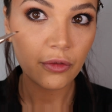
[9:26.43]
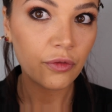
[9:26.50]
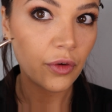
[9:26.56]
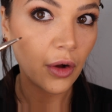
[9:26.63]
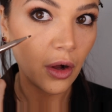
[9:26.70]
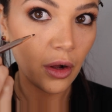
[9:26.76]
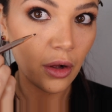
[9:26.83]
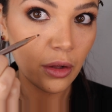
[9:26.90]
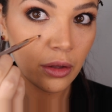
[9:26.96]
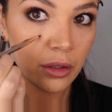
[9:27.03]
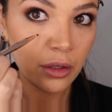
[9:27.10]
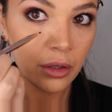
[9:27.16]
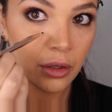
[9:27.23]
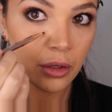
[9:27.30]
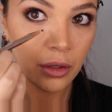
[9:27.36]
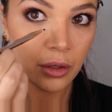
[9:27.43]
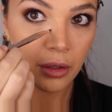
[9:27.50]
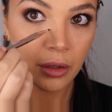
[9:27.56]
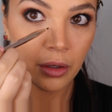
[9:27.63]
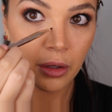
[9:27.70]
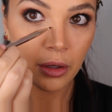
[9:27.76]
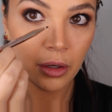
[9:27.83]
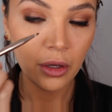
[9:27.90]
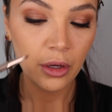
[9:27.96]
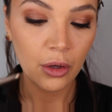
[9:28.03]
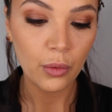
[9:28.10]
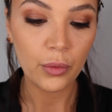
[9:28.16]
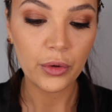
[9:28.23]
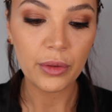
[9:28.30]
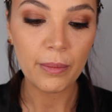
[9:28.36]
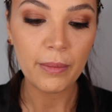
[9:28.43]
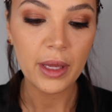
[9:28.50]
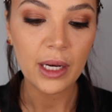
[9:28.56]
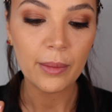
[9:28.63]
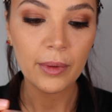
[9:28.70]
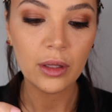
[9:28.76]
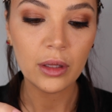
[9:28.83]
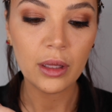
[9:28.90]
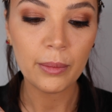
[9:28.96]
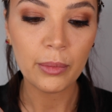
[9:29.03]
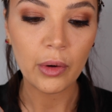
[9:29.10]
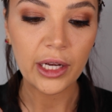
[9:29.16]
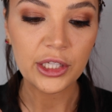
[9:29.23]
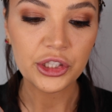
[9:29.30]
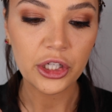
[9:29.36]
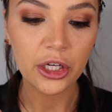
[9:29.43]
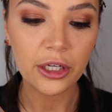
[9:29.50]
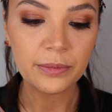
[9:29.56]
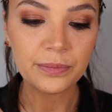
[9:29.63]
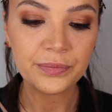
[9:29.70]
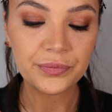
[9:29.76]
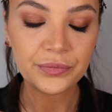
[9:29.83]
fall with minimal pressure.